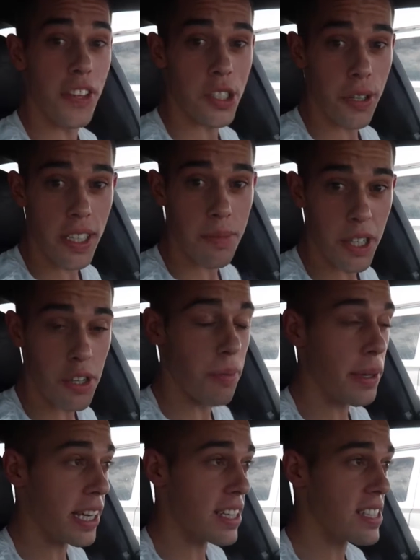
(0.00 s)
the
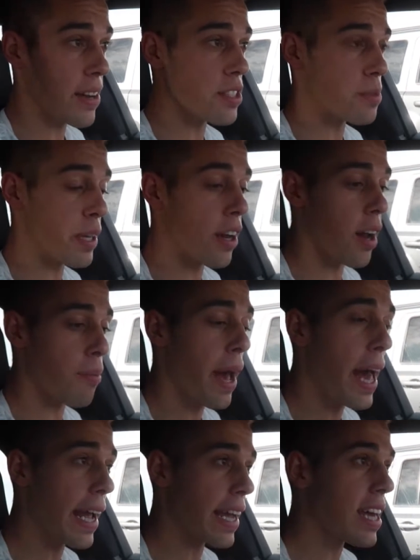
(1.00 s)
transmission being a 7-speed
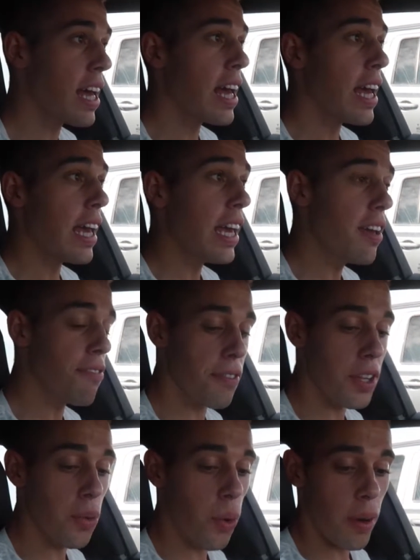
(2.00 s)
automatic, if
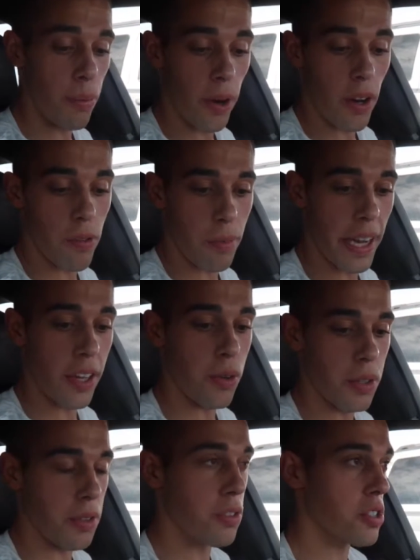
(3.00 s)
you want to put it over
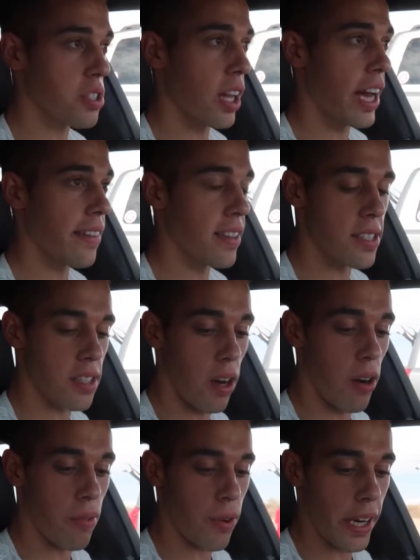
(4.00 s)
manual, you just slide this
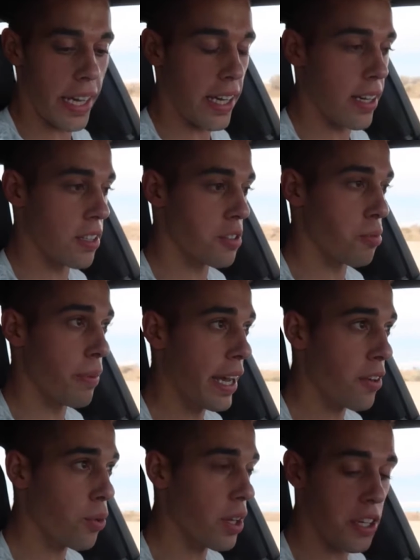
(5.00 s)
over into
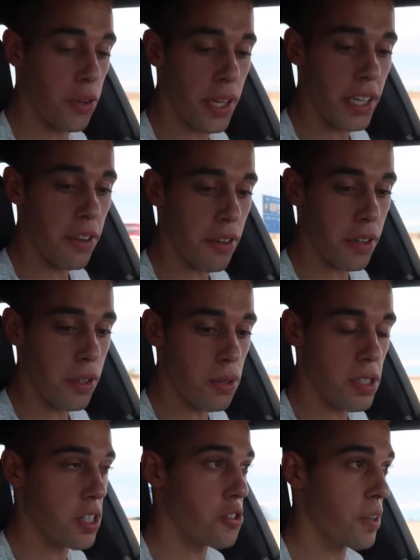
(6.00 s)
manual, and you can either
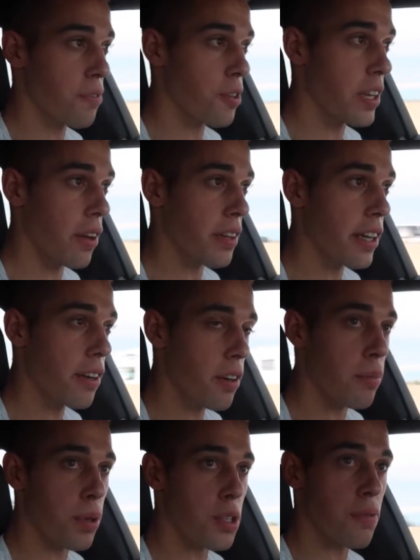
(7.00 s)
use the shifter down here
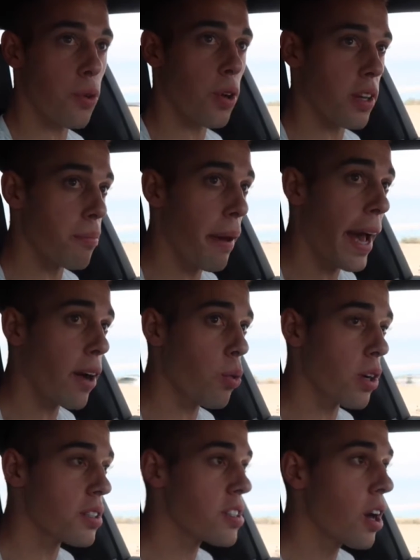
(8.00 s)
to push forward and
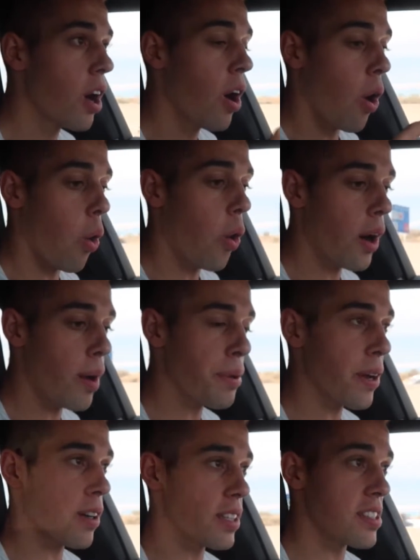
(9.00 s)
backwards, or up
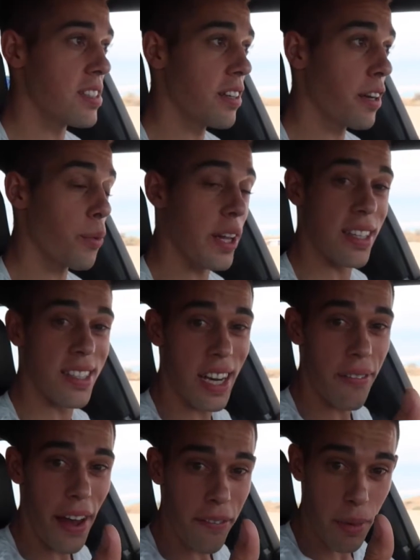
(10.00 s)
here on the steering wheel,
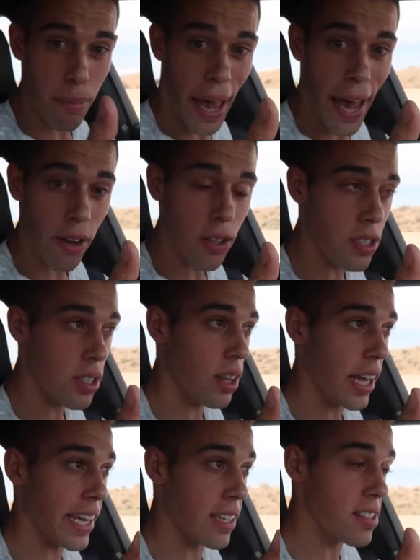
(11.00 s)
instead of having paddles
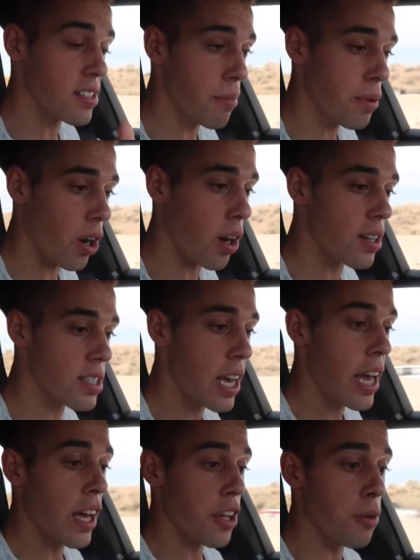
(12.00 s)
like in some cars,
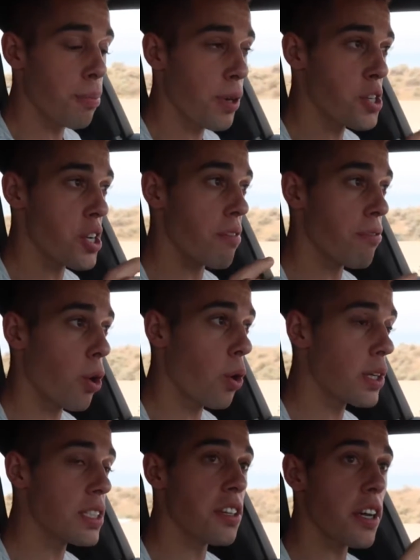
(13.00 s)
you push it
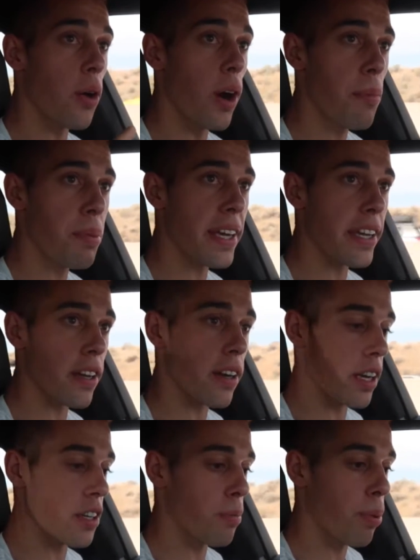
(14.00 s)
forward to go up a
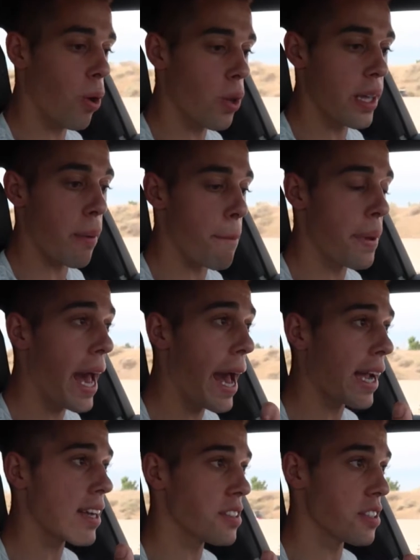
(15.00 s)
gear and you pull it
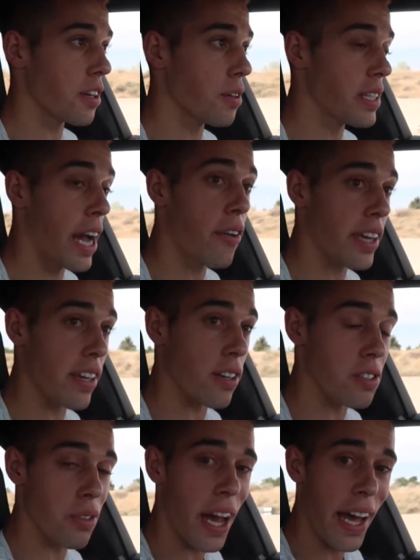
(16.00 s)
back to go down a
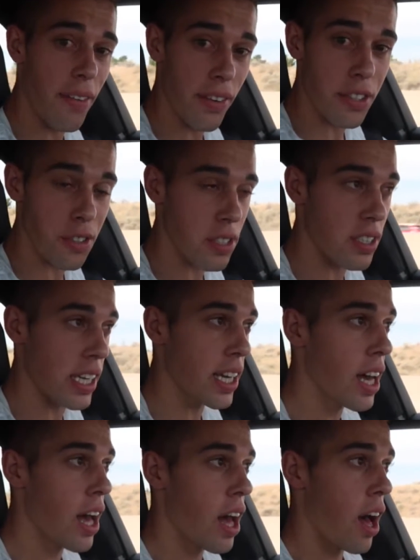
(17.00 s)
gear. So kind of interesting.
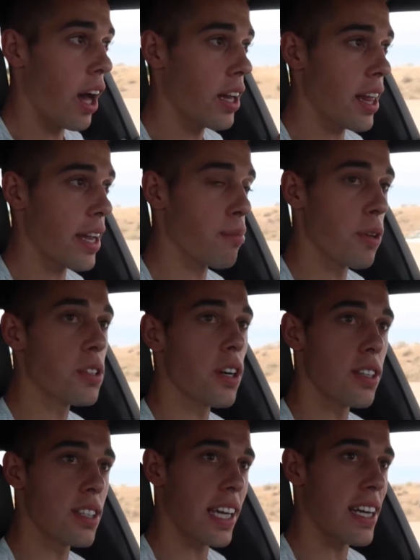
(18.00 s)
Unlike most
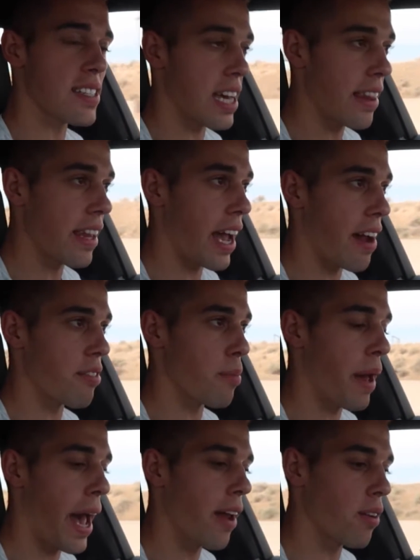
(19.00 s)
cars, like I said, that have
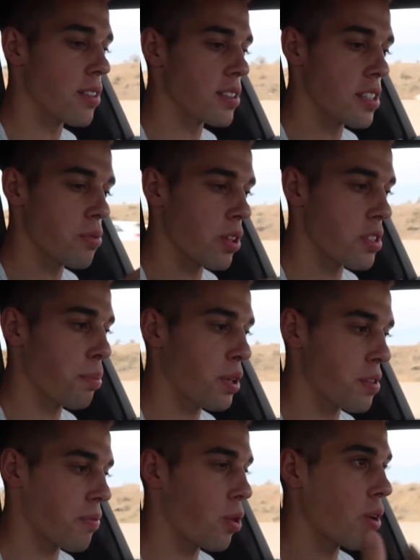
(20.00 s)
the paddles, this one's
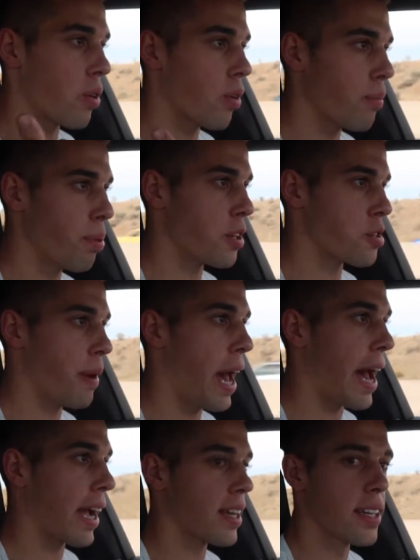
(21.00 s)
push forward or push
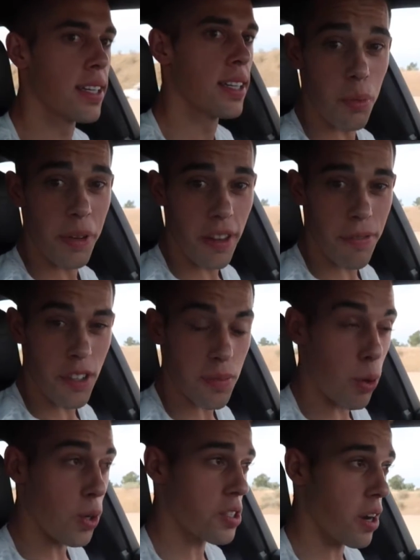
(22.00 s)
back. This will be the
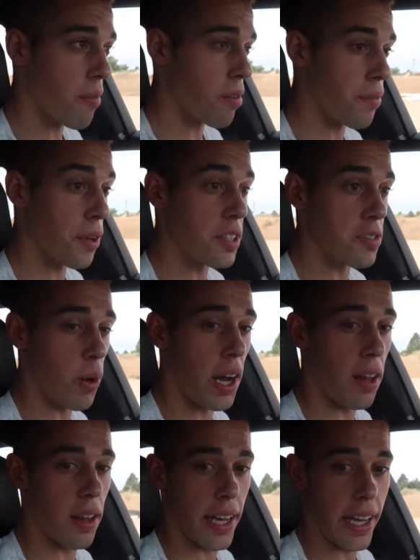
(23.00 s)
first Porsche I've reviewed as
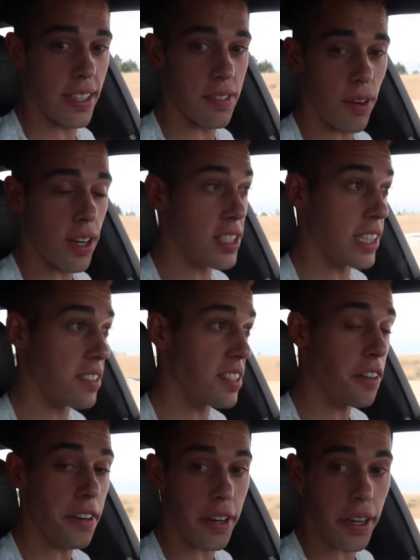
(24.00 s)
well. And as far as the
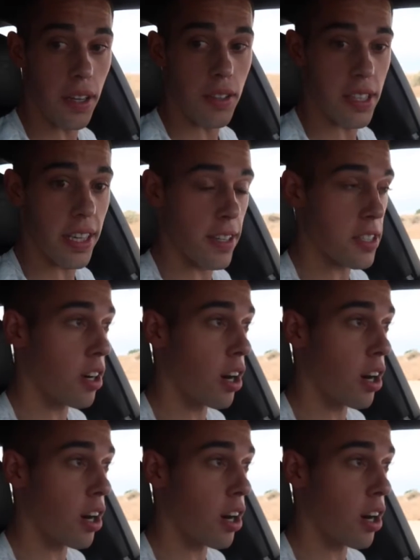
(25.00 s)
interior goes, there's